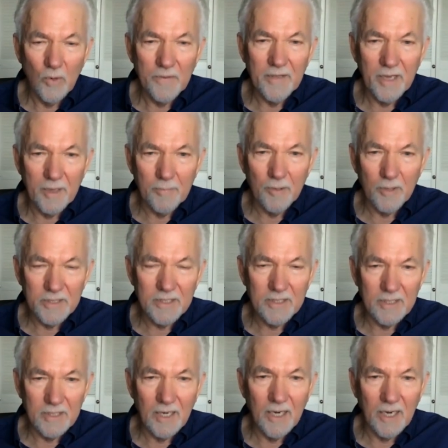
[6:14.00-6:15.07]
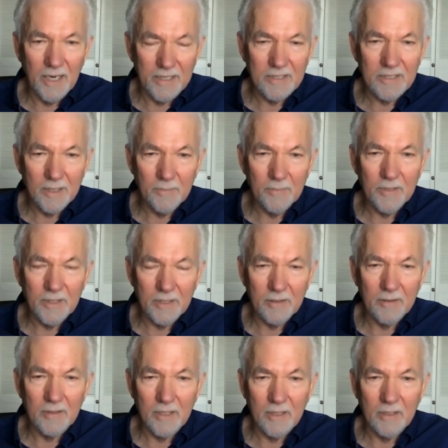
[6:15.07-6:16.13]
when that person died,
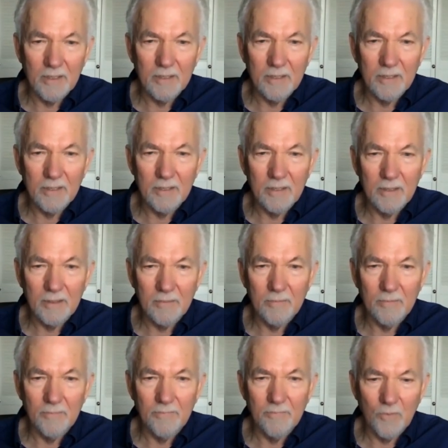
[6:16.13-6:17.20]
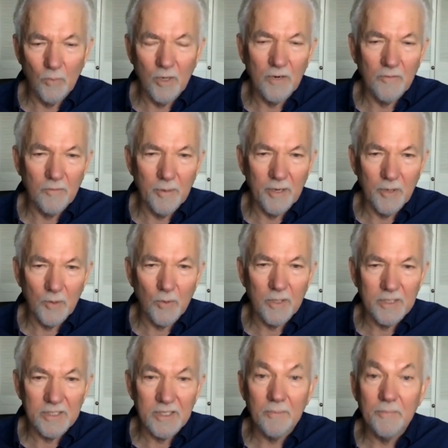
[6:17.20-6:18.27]
something, for want of a better
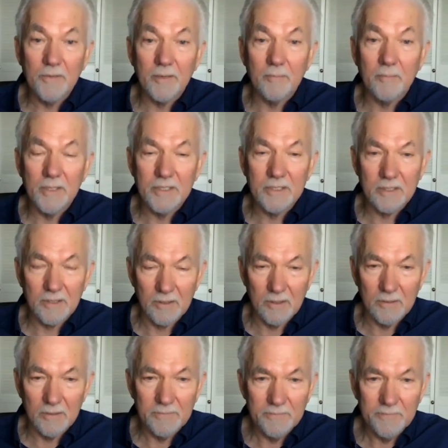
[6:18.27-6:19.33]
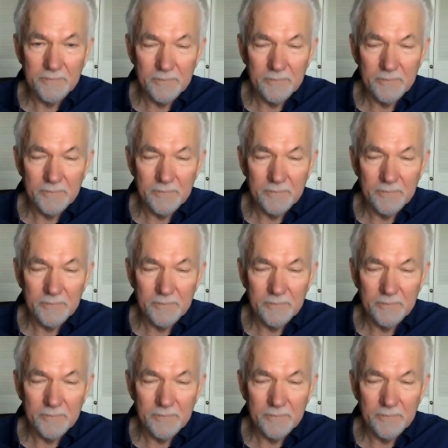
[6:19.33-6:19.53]
word, something mystical.